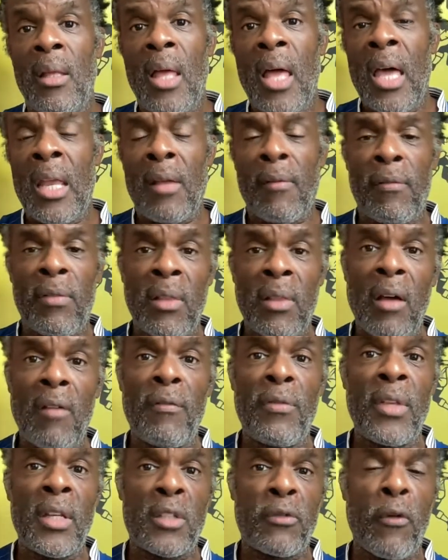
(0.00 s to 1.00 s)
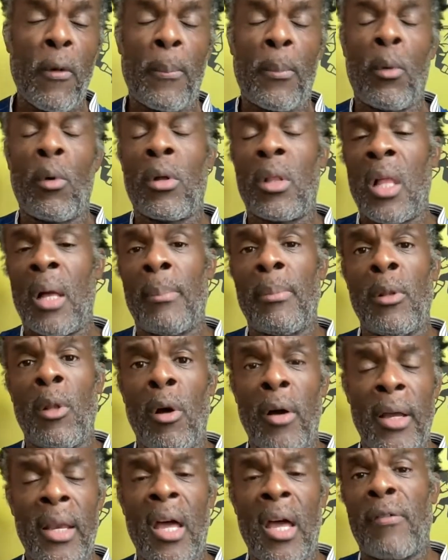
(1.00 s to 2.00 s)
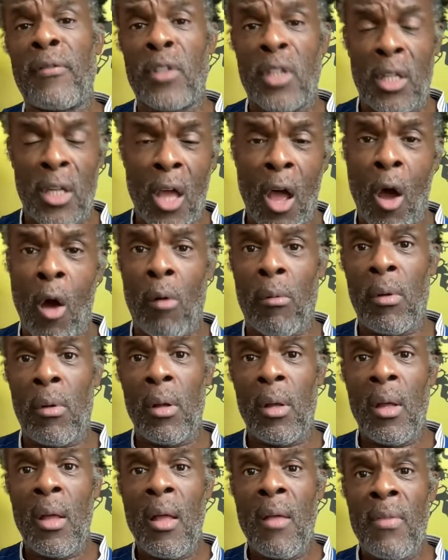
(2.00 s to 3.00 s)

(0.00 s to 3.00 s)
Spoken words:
and have loved this football club long enough to know